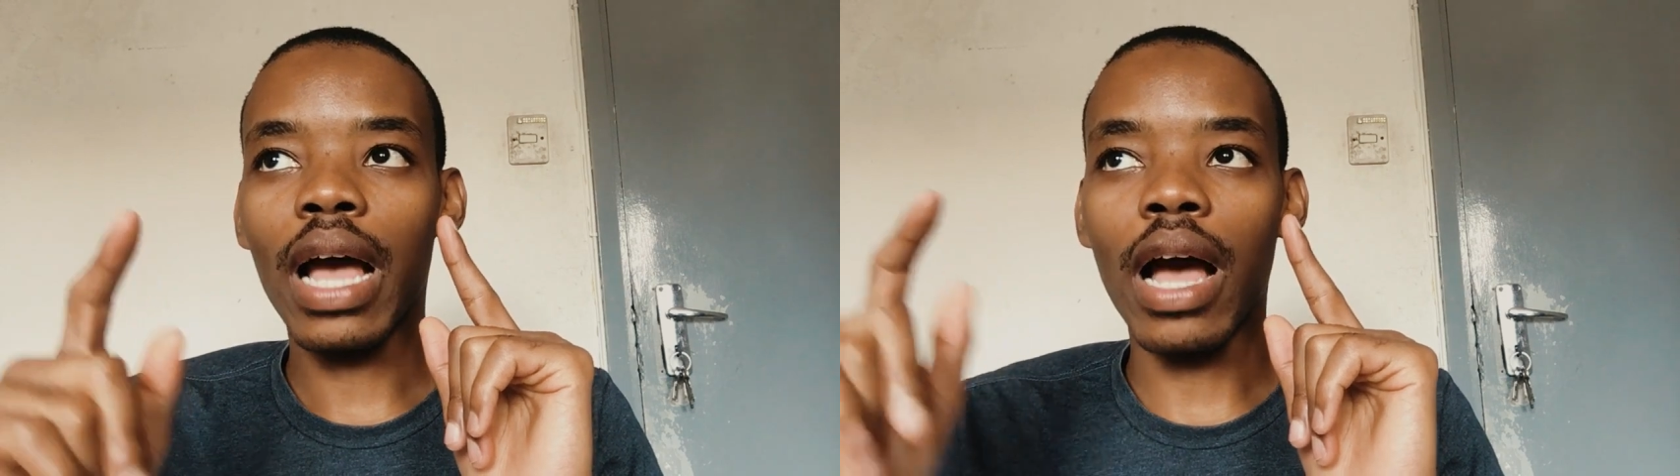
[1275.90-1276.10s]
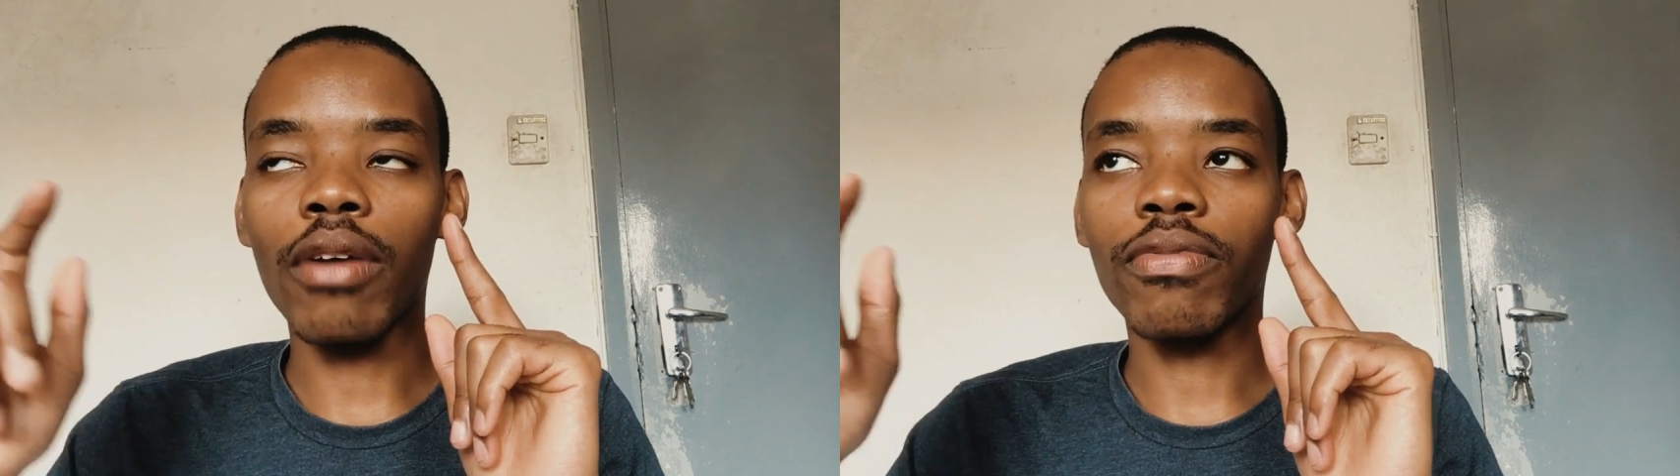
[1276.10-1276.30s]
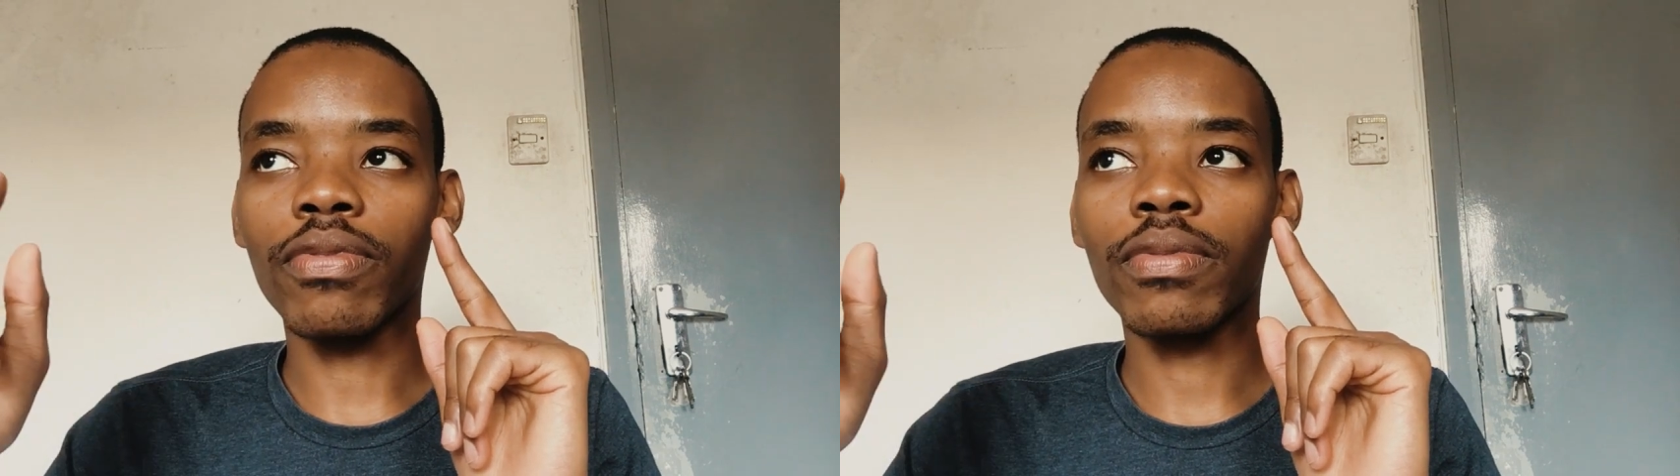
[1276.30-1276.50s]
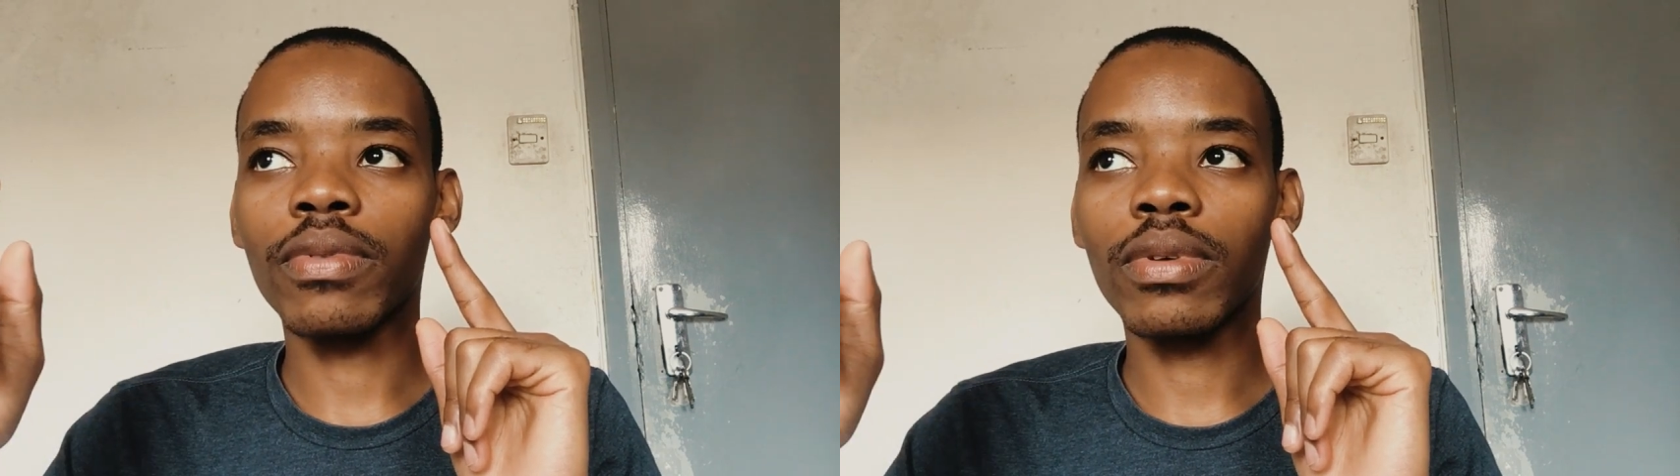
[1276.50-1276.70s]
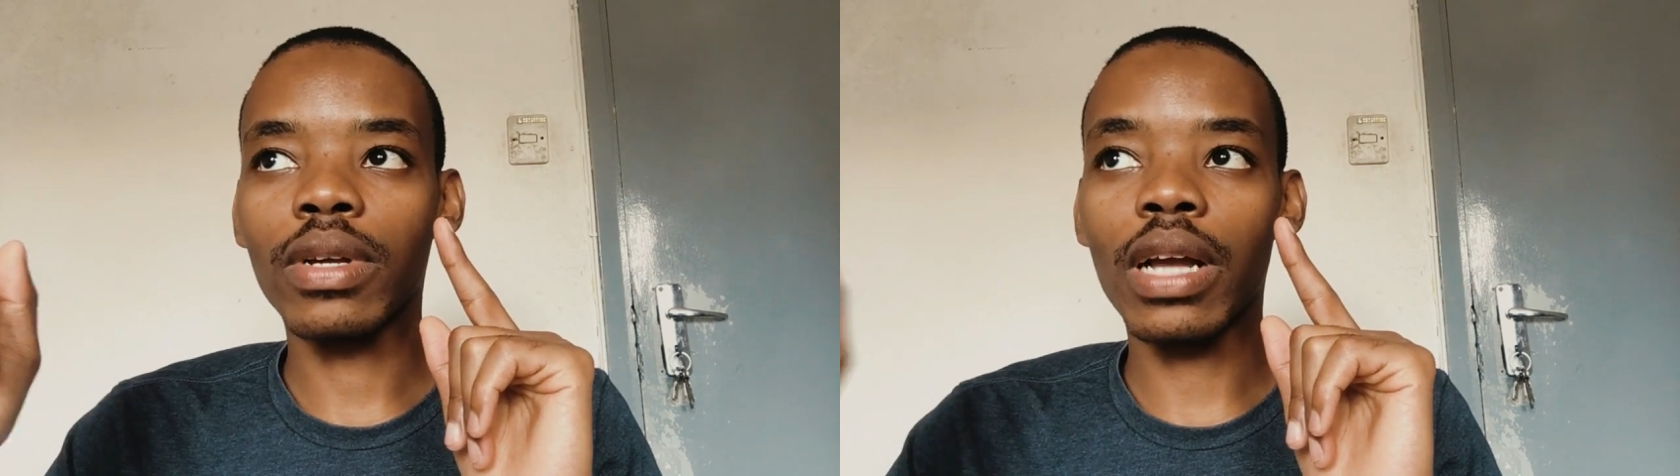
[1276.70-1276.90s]
I've
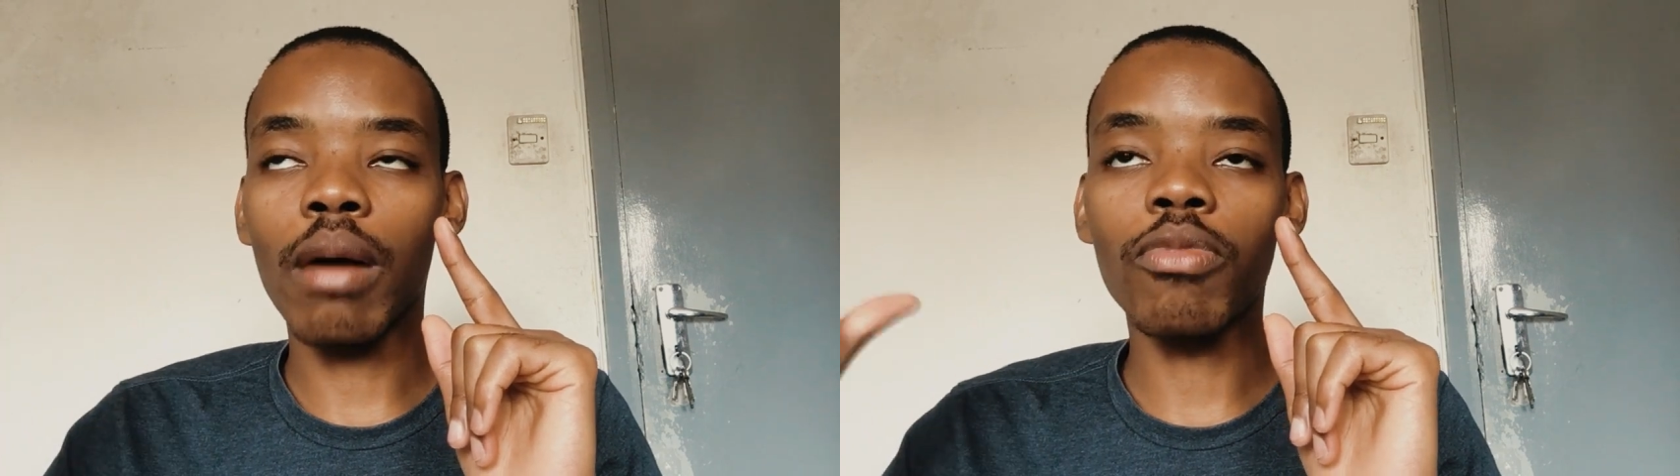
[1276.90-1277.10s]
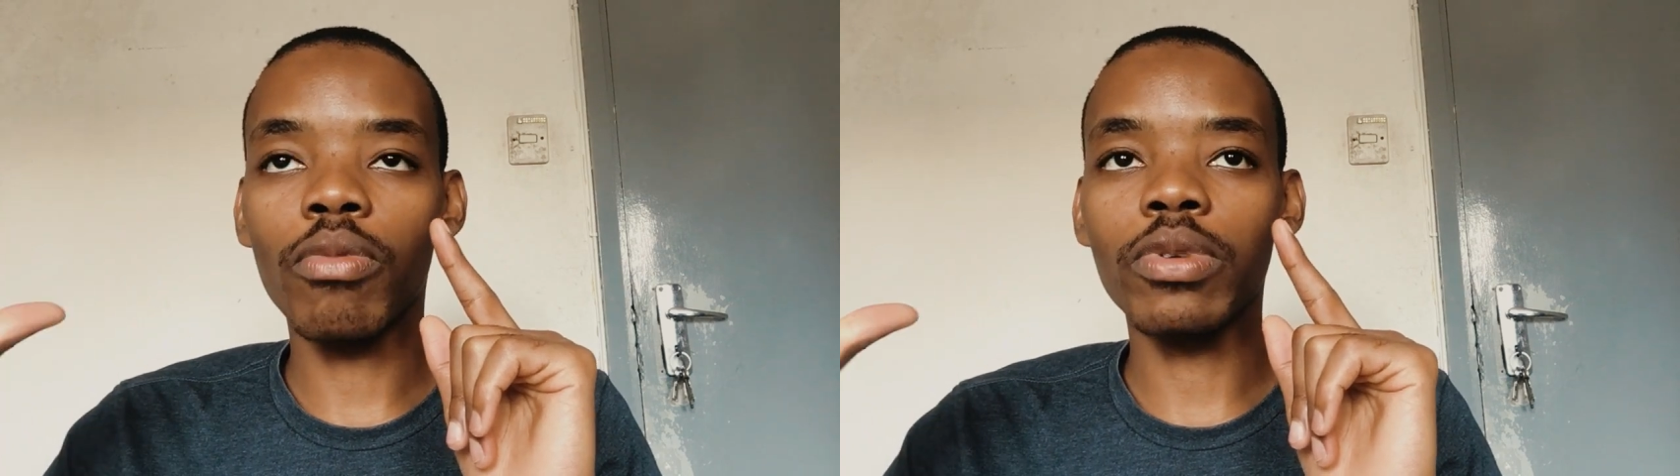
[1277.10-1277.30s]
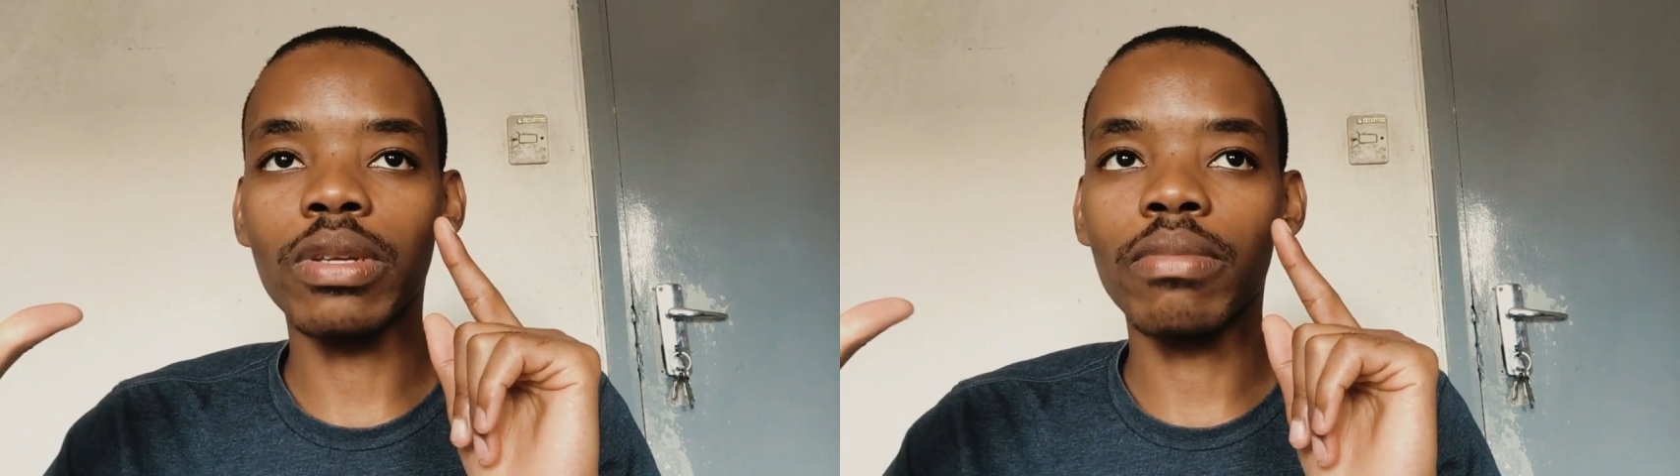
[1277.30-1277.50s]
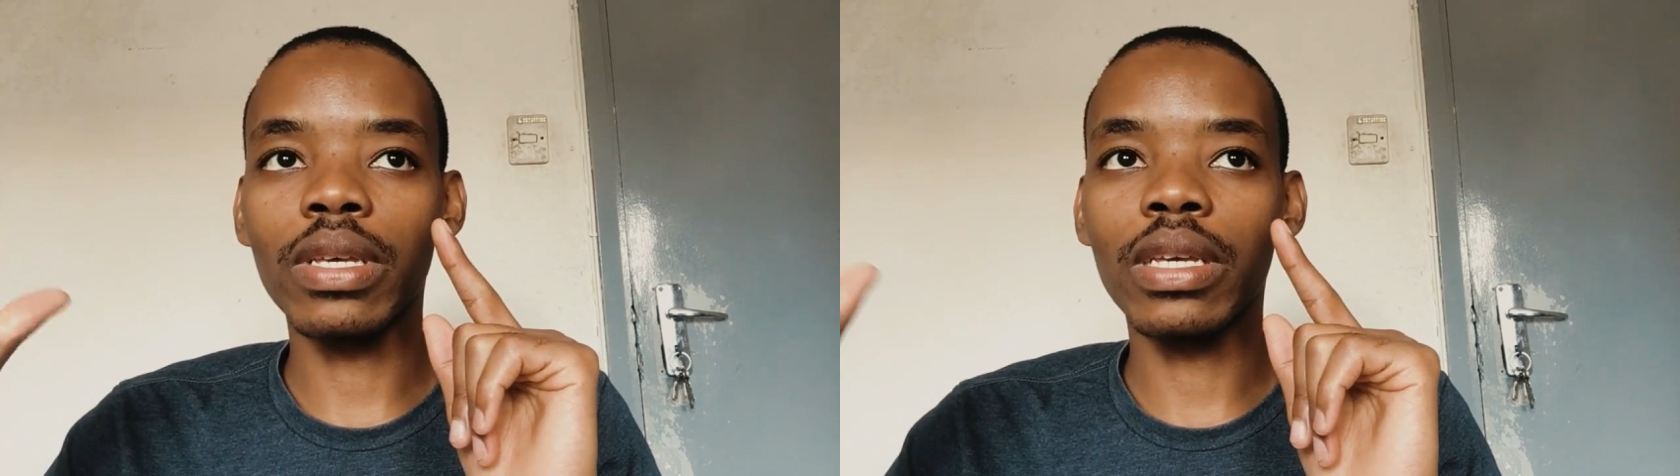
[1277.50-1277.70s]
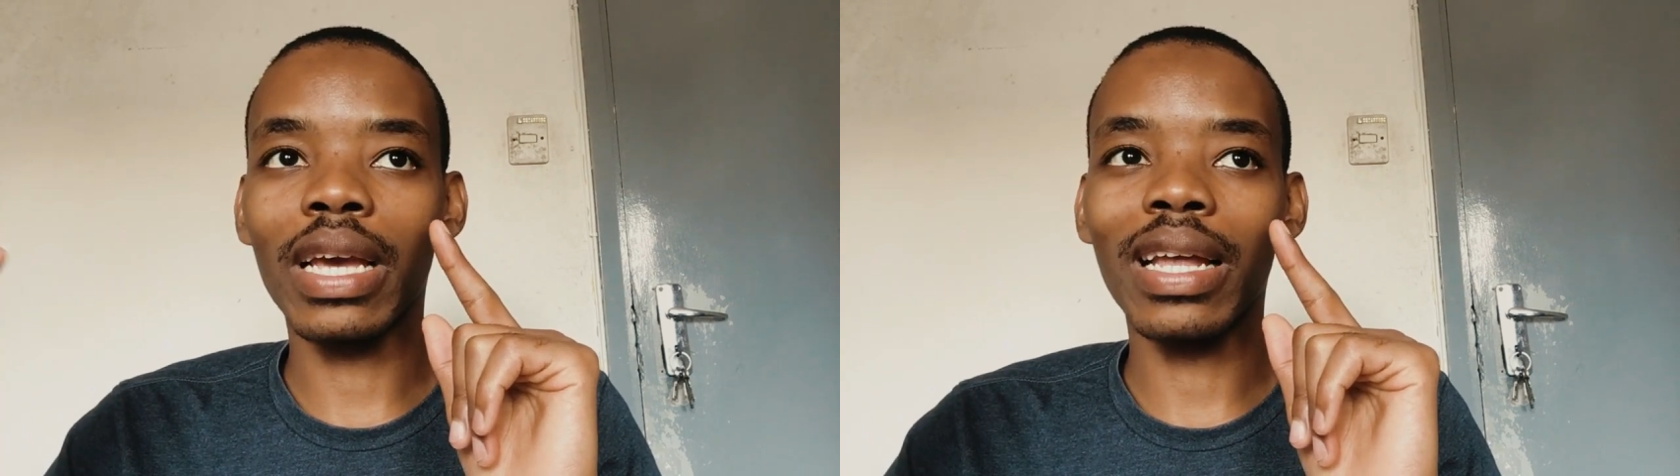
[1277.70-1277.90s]
come from Mozambique